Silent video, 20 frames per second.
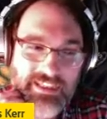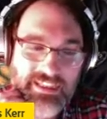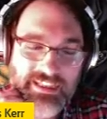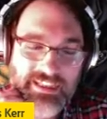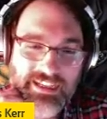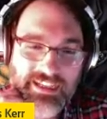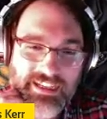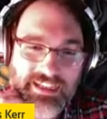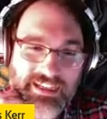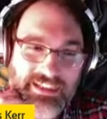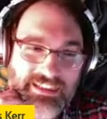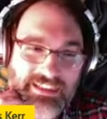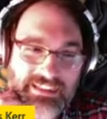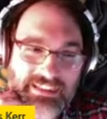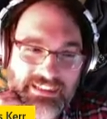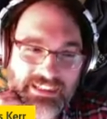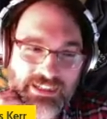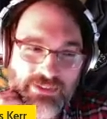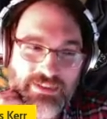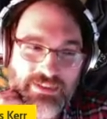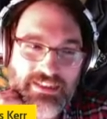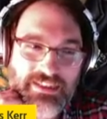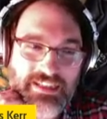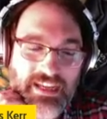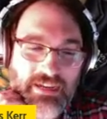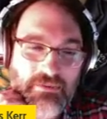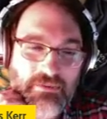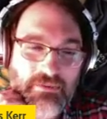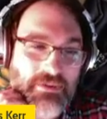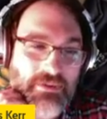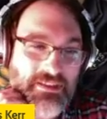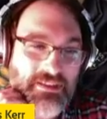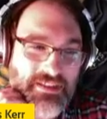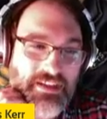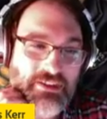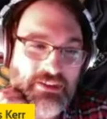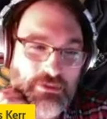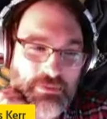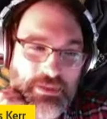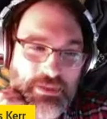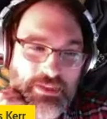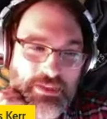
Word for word: uh, you know he's got to he's got to appear